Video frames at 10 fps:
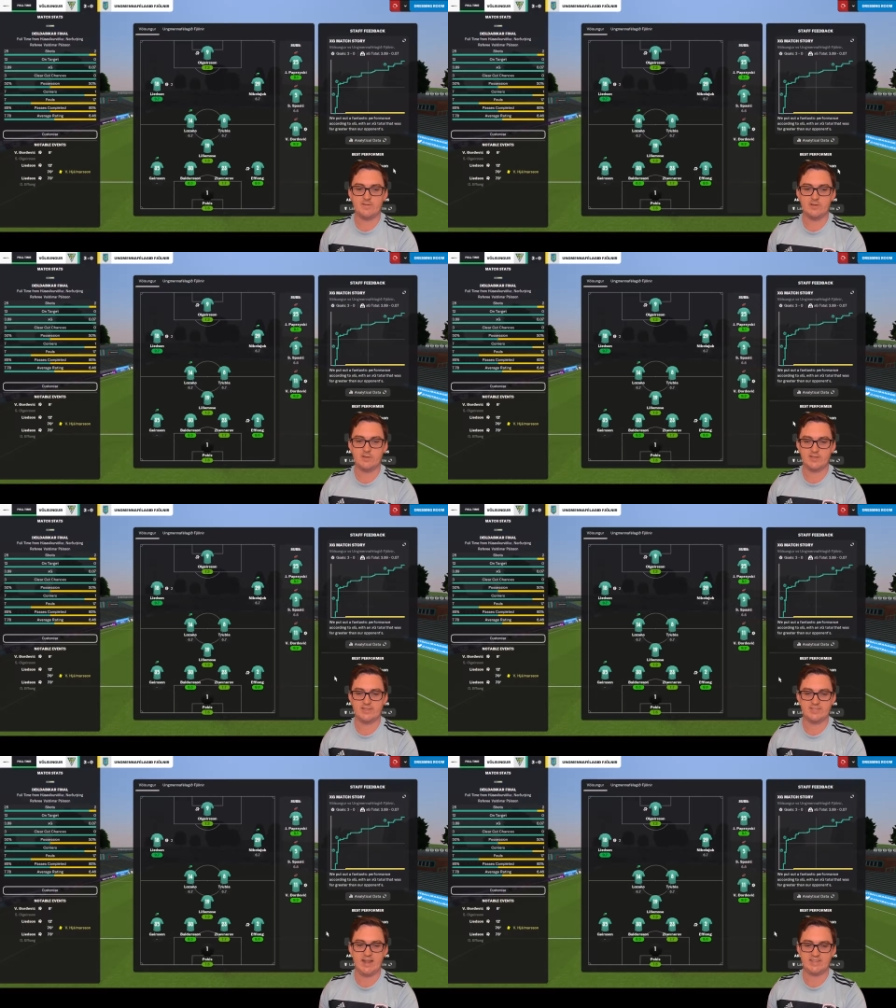And you look at the
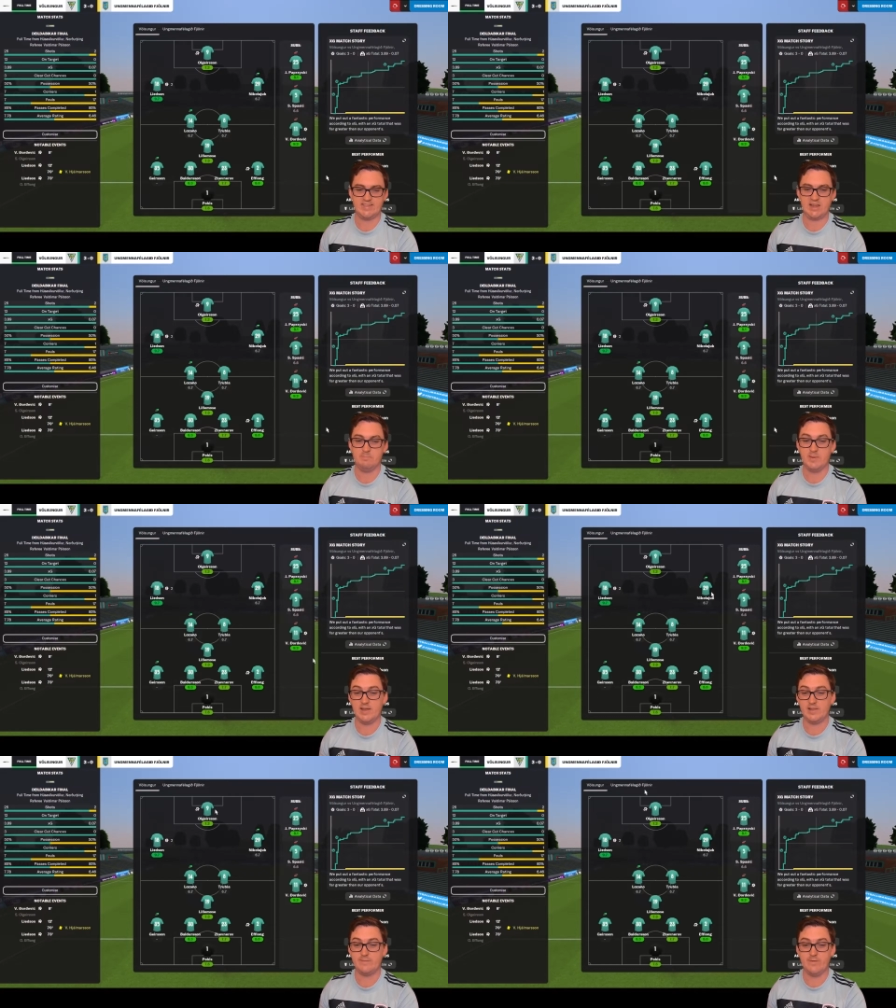stats, they
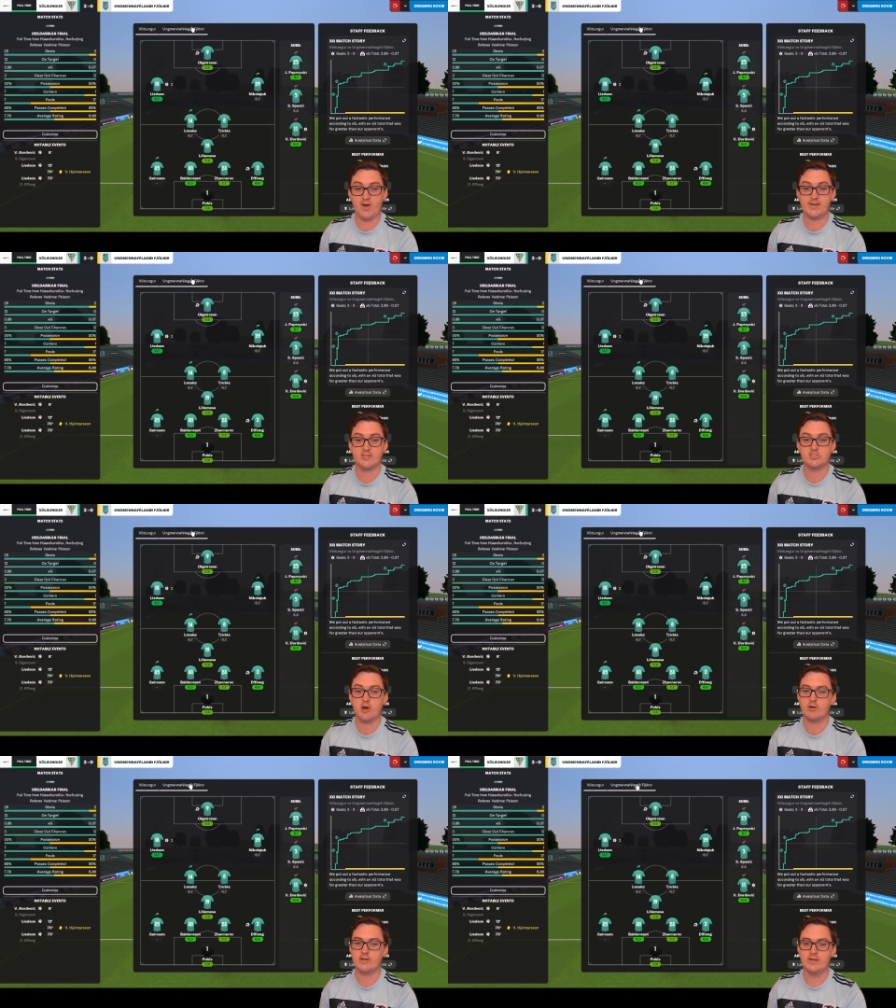barely fired a
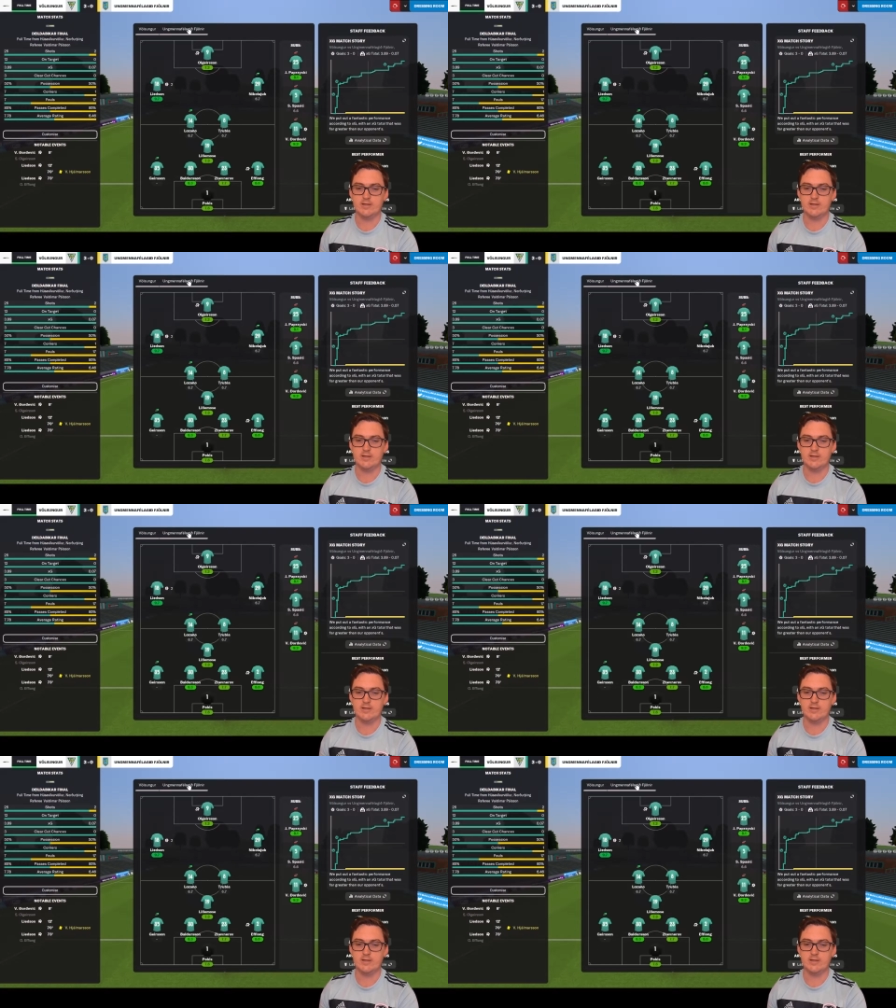shot,